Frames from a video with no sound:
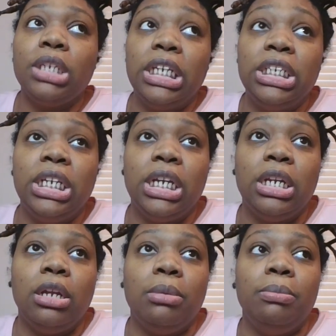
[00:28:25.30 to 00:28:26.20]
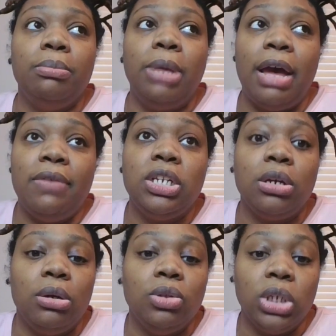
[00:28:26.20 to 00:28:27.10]
and she ended up having to
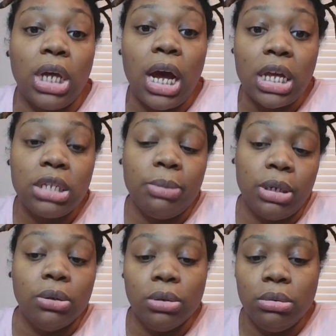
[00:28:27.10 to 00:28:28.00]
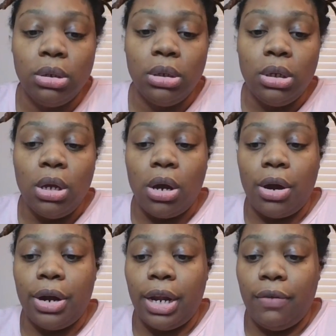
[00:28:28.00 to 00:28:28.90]
go to the hospital
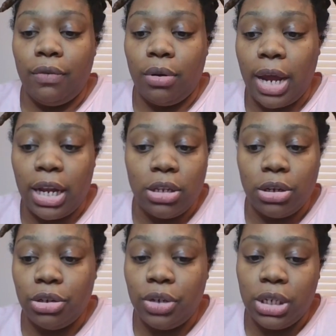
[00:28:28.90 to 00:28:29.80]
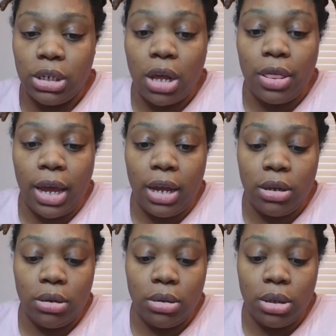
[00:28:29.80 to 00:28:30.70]
or whatever. Had surgeries and all that.
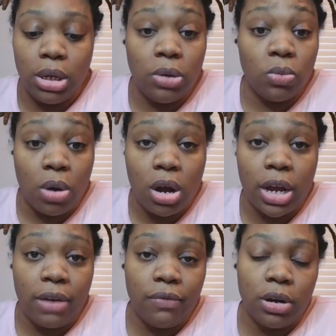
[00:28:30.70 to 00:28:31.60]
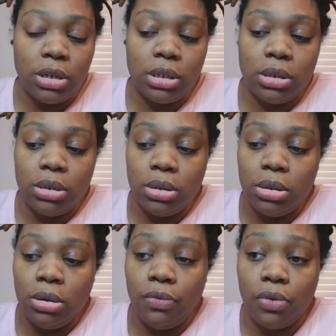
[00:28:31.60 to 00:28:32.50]
Couldn't walk at first
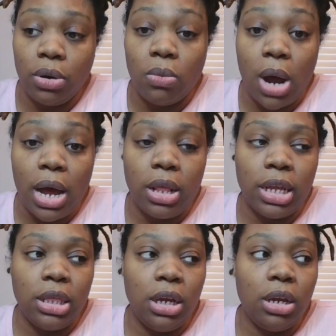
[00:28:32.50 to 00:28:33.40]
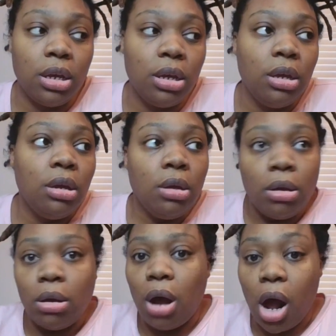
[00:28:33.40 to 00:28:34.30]
for a while. I think
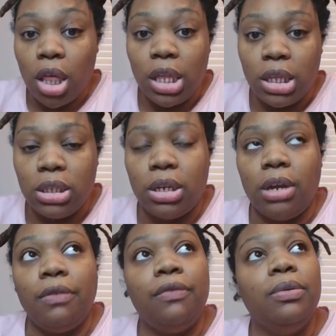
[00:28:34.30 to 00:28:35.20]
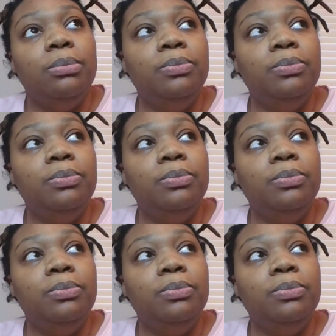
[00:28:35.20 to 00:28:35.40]
all of the stuff.